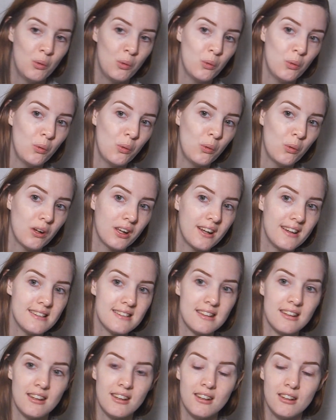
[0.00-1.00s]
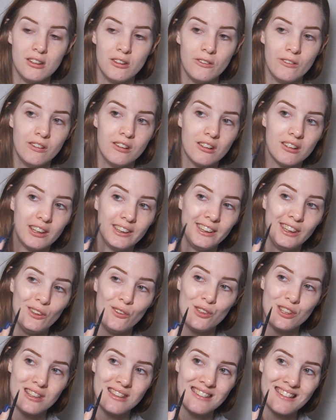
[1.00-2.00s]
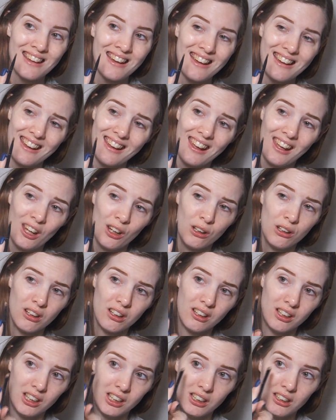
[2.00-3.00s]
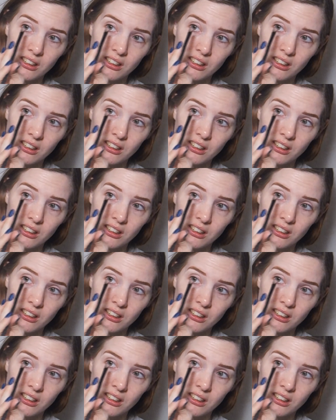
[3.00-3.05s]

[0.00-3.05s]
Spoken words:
Ooh, Cousin It, you look like you just got a haircut.